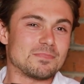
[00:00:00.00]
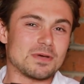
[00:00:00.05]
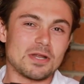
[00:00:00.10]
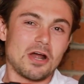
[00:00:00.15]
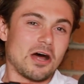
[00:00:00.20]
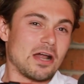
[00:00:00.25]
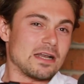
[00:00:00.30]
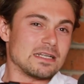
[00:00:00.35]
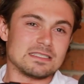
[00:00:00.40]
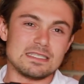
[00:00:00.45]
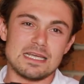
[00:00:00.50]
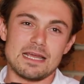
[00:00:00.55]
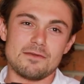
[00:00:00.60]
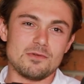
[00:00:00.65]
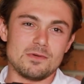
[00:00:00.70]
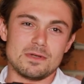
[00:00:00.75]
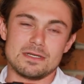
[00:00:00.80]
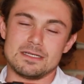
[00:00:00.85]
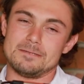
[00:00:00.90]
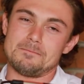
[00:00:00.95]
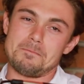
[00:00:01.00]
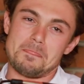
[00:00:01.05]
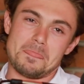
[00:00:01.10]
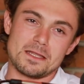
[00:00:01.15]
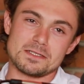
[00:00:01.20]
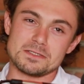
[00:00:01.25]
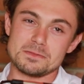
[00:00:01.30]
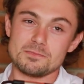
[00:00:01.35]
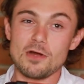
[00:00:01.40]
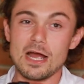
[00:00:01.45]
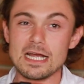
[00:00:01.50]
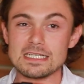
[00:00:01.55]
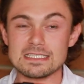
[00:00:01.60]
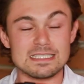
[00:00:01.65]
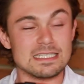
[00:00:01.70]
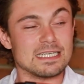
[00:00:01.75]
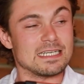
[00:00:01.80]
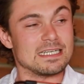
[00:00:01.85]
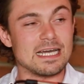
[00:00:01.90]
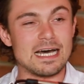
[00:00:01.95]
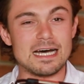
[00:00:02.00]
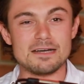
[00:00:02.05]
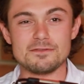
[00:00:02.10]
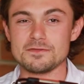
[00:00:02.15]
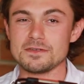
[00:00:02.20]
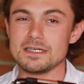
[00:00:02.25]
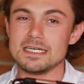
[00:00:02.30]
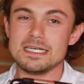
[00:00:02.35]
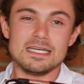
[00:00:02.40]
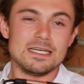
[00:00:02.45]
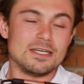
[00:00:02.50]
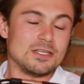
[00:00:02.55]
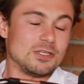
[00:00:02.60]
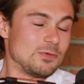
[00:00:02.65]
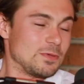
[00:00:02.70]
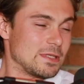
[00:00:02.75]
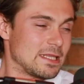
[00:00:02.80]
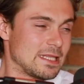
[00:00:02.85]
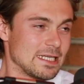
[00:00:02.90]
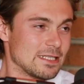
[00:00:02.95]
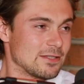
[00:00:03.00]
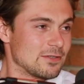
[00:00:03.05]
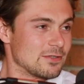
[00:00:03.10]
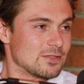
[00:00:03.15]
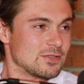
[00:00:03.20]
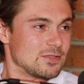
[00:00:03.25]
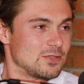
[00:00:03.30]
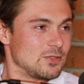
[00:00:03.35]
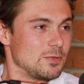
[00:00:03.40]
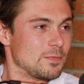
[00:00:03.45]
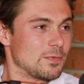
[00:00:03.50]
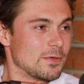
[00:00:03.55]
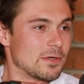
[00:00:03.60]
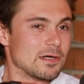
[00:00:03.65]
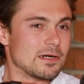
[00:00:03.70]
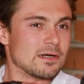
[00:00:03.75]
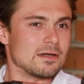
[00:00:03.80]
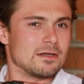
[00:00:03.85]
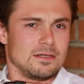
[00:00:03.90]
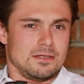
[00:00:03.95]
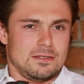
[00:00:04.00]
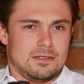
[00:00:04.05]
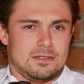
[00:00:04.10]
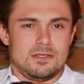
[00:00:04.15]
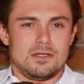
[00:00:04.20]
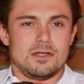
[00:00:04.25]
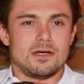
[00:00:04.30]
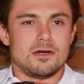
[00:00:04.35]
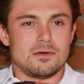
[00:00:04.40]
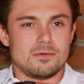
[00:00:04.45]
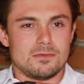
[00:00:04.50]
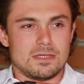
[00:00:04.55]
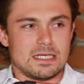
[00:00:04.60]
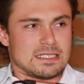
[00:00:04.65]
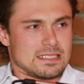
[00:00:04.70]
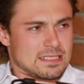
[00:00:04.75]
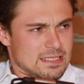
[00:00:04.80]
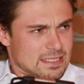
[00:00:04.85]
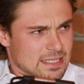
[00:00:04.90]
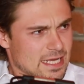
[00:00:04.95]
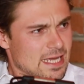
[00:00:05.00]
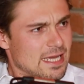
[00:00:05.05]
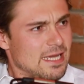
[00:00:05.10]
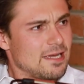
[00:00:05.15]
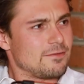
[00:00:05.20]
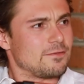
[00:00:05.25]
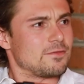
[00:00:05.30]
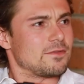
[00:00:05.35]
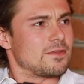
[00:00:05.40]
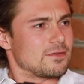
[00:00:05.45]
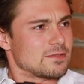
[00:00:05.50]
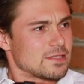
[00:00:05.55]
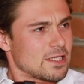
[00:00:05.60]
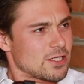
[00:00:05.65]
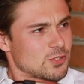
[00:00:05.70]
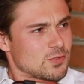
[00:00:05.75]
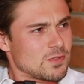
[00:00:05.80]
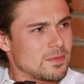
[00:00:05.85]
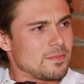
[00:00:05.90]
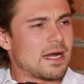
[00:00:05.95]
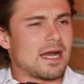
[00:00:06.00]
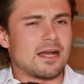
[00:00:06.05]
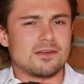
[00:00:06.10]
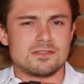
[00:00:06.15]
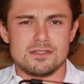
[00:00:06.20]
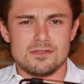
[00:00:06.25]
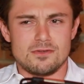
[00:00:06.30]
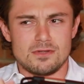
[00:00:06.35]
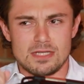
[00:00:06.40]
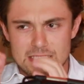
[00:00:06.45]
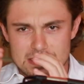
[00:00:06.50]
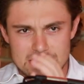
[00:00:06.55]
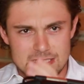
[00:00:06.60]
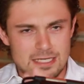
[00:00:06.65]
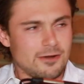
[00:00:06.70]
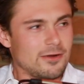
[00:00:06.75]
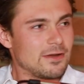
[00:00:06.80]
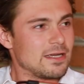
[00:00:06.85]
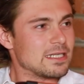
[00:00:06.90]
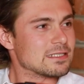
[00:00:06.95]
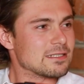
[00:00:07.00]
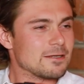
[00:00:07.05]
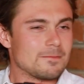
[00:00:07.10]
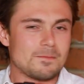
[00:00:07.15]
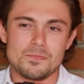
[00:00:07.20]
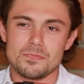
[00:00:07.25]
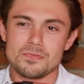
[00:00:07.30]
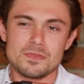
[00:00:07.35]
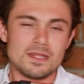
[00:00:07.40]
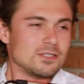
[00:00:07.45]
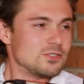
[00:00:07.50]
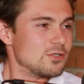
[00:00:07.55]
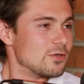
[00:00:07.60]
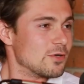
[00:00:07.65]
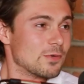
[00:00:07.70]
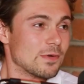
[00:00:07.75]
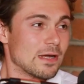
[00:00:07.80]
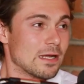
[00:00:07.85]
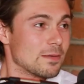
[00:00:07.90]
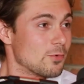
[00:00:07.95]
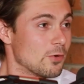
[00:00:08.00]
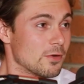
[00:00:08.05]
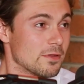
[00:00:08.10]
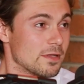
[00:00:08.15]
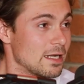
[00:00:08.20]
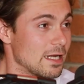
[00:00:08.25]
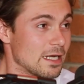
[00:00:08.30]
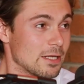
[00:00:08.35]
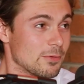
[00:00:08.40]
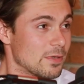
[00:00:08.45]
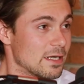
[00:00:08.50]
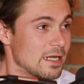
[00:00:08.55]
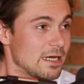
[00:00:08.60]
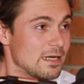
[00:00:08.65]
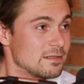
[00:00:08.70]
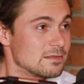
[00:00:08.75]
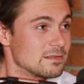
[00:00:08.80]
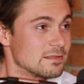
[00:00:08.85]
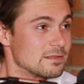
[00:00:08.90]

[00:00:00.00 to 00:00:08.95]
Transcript: But honestly, everyone, surprisingly enough, you would think they're super, like stiff, those luxury buyers, and they're like serious. They joke around more than anyone else.